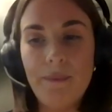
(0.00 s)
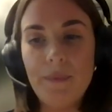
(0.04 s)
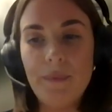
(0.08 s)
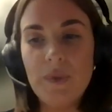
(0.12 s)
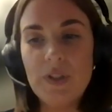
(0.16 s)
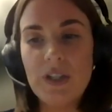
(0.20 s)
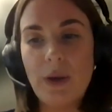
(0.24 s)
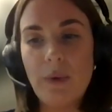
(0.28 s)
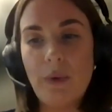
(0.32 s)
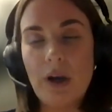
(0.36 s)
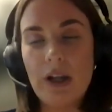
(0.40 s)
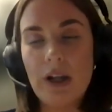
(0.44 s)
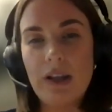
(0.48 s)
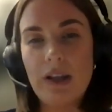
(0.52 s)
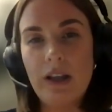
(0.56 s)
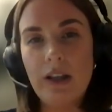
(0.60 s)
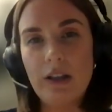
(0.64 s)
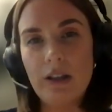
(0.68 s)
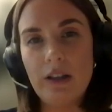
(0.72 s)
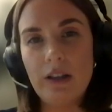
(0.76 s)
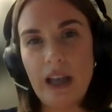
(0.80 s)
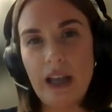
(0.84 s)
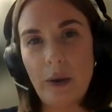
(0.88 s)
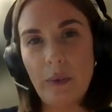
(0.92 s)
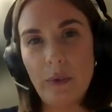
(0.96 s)
So I think
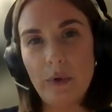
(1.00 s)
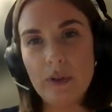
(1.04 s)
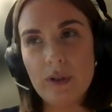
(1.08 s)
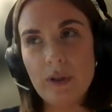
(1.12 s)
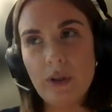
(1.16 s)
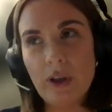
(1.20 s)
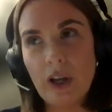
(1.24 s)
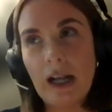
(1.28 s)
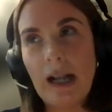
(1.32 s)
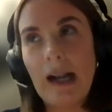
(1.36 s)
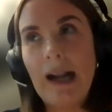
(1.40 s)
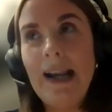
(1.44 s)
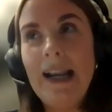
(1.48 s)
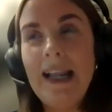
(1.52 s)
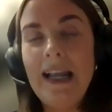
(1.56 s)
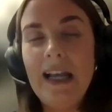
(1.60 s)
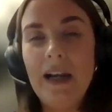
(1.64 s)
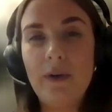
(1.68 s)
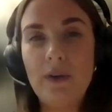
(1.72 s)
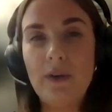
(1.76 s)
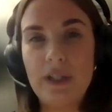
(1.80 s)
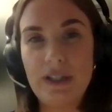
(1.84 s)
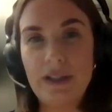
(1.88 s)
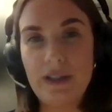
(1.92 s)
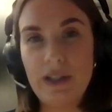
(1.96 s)
that there was a
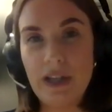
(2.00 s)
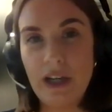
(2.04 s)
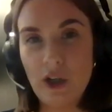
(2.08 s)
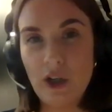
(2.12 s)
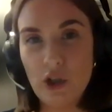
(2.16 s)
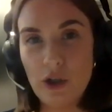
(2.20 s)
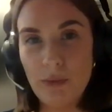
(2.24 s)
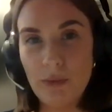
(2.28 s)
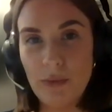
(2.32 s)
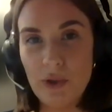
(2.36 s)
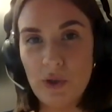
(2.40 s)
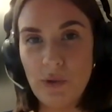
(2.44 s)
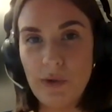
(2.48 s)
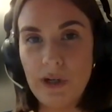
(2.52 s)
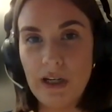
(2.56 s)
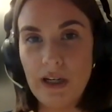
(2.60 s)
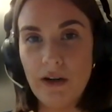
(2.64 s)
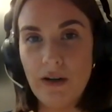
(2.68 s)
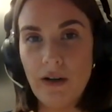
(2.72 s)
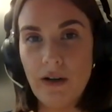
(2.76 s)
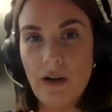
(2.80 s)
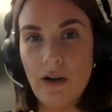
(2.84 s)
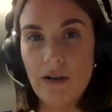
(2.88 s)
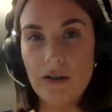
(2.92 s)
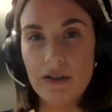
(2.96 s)
clearer distinction
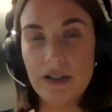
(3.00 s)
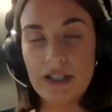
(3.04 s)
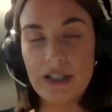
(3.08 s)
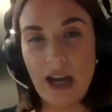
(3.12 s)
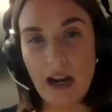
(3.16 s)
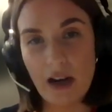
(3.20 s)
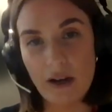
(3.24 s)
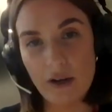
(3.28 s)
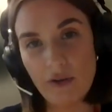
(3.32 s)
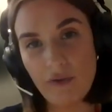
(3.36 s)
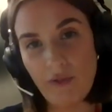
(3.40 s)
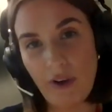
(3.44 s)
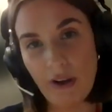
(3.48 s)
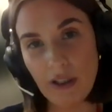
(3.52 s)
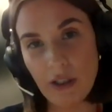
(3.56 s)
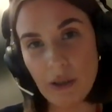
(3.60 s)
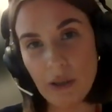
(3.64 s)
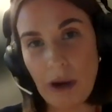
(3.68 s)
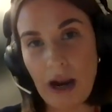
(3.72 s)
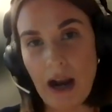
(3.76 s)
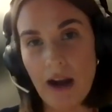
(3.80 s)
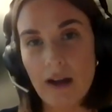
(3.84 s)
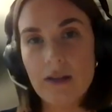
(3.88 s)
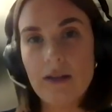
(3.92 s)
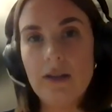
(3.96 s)
between our standard value
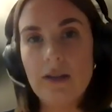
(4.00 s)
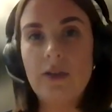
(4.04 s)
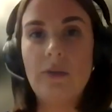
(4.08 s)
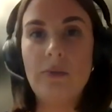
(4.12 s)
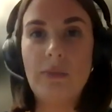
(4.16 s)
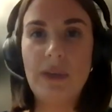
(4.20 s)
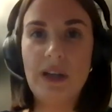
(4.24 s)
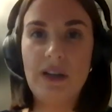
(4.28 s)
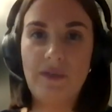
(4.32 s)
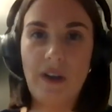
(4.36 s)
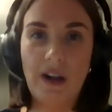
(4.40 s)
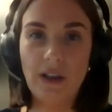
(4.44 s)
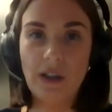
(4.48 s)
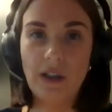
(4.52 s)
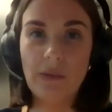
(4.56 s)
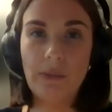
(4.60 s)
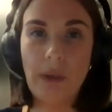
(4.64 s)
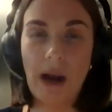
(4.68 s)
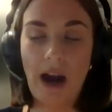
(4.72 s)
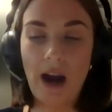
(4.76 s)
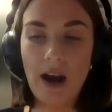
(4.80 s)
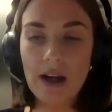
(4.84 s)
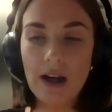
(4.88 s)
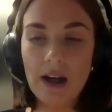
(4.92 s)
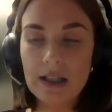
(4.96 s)
packs and our mid-value
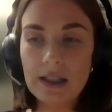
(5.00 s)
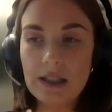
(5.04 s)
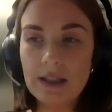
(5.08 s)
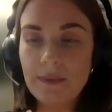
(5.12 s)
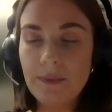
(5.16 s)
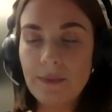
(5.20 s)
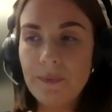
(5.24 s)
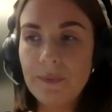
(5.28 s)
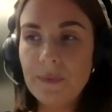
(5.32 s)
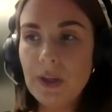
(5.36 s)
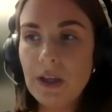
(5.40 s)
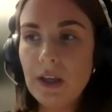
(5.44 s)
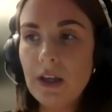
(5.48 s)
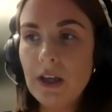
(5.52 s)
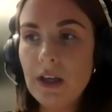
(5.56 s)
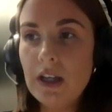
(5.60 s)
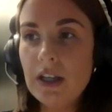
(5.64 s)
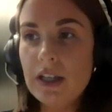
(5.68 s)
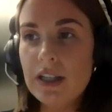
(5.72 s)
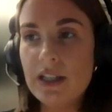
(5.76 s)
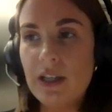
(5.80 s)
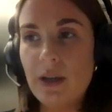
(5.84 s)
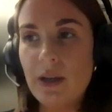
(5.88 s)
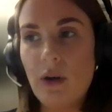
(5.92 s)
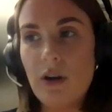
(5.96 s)
packs.
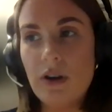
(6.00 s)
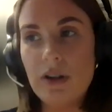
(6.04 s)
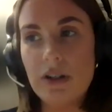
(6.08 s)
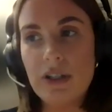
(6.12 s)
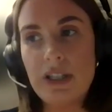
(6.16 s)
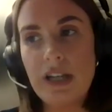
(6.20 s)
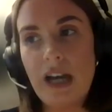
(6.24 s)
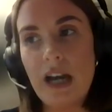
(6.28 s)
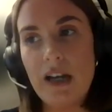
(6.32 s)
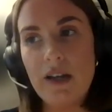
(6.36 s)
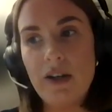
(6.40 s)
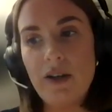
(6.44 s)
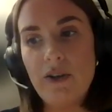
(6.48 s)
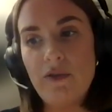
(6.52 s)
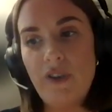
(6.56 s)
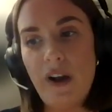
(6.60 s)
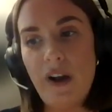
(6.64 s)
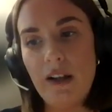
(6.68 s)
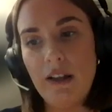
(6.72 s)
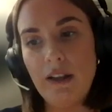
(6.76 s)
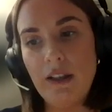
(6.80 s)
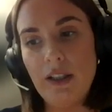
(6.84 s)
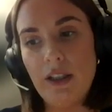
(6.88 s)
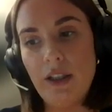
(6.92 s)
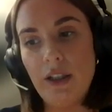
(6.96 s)
So our standard
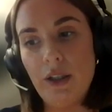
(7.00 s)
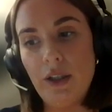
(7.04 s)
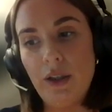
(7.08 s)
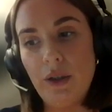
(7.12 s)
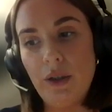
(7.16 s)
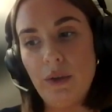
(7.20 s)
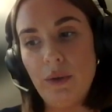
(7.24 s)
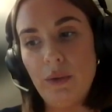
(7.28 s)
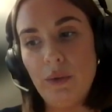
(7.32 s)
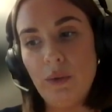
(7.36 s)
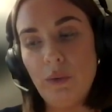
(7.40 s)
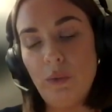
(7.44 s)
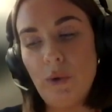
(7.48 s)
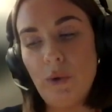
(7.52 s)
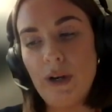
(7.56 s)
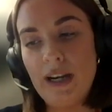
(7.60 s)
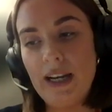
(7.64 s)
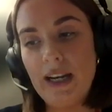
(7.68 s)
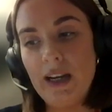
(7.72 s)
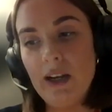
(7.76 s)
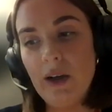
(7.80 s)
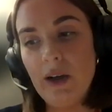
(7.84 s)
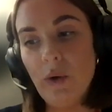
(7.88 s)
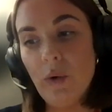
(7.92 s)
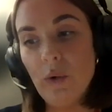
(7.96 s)
value,
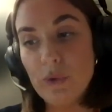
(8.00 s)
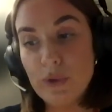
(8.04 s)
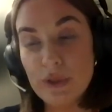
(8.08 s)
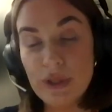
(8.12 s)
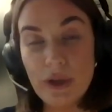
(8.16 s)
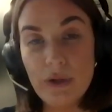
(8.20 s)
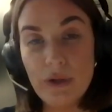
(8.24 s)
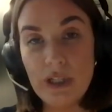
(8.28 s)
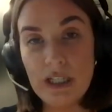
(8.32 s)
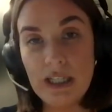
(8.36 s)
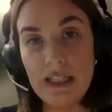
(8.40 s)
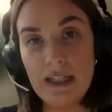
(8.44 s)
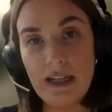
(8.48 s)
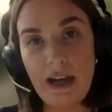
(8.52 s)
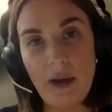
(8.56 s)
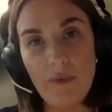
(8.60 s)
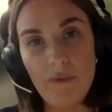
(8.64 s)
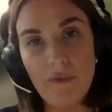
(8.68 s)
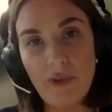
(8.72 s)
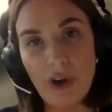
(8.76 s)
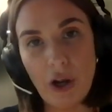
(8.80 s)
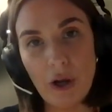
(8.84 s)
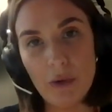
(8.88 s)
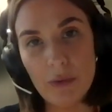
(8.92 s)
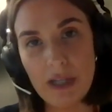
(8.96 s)
we also did an
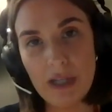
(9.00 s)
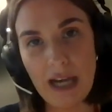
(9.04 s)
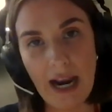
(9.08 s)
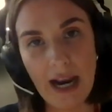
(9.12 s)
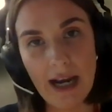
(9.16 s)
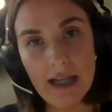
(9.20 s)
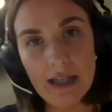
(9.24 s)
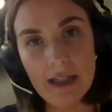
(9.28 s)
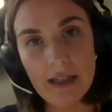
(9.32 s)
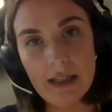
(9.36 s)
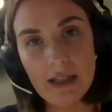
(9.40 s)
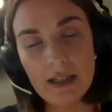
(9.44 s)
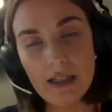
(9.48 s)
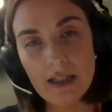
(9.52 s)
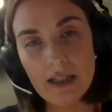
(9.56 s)
envelope test.